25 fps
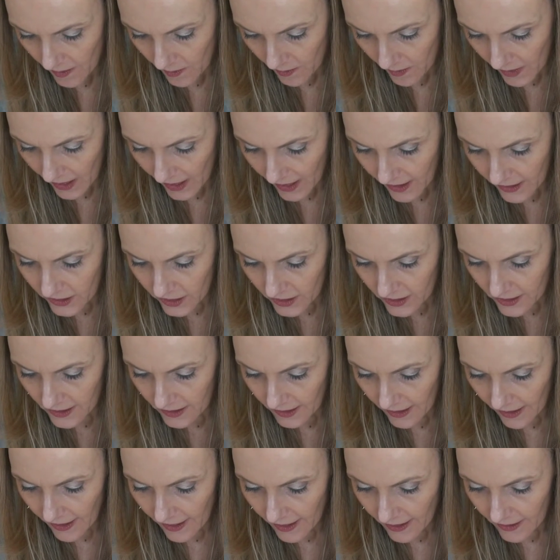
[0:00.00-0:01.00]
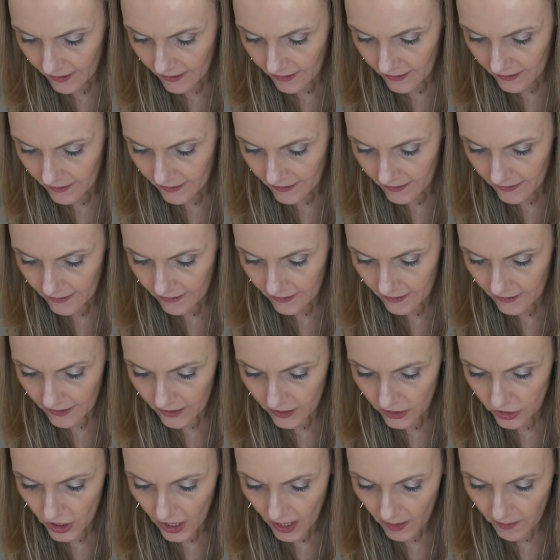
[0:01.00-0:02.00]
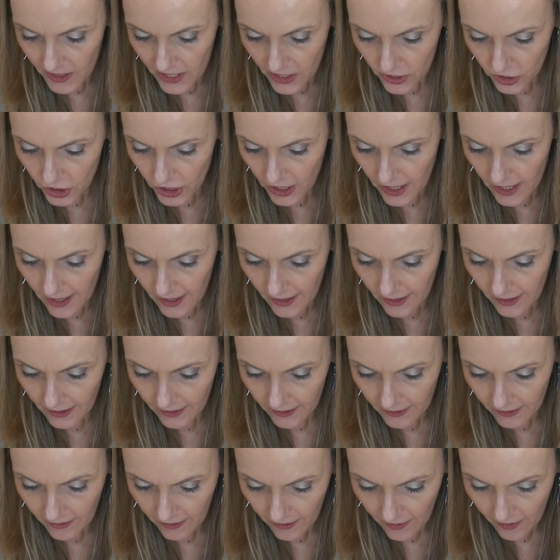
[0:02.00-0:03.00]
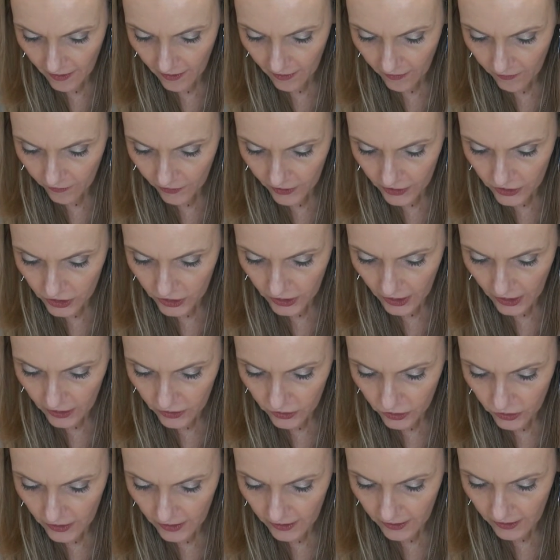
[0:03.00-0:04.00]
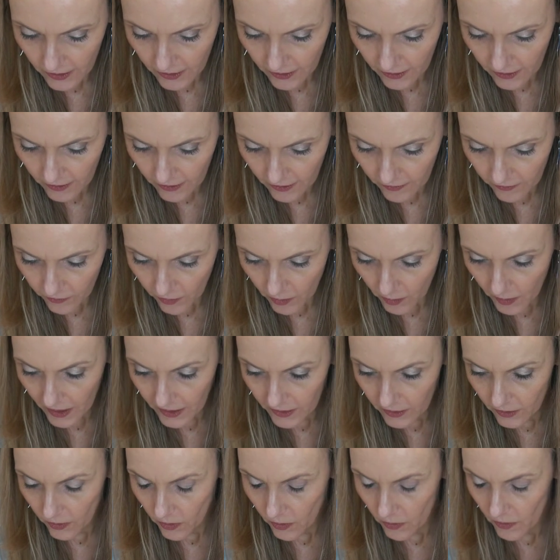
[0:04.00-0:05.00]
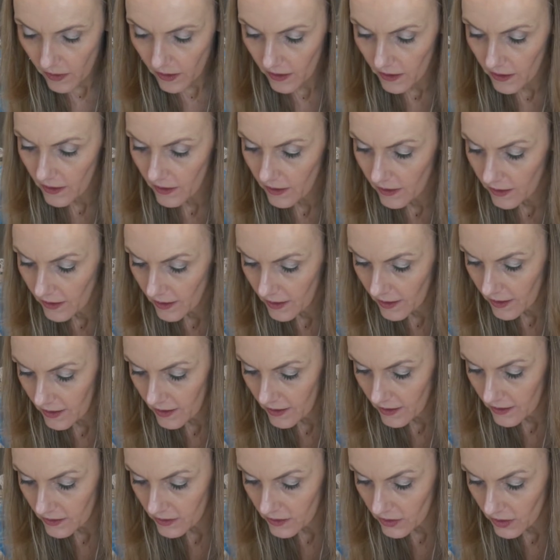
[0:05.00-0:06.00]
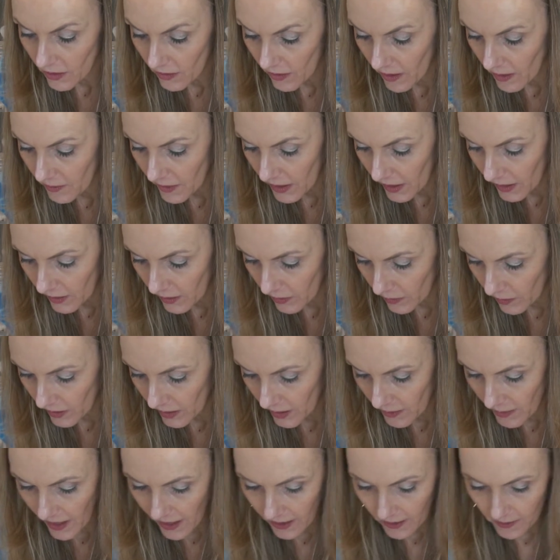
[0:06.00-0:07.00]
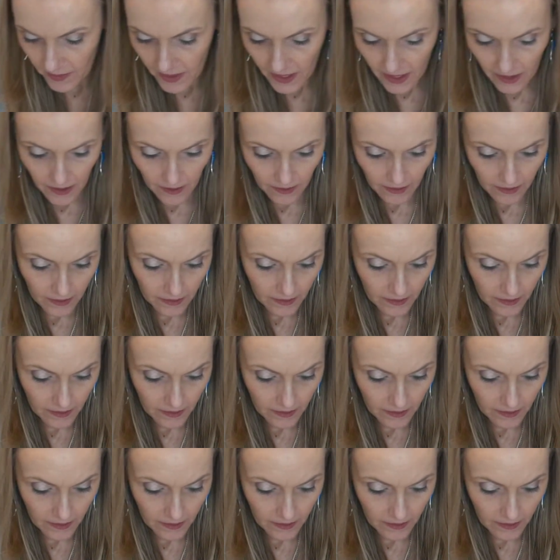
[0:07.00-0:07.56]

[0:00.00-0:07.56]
But I just like the shabby chic French country look for my decor, so I'm not going to worry about it being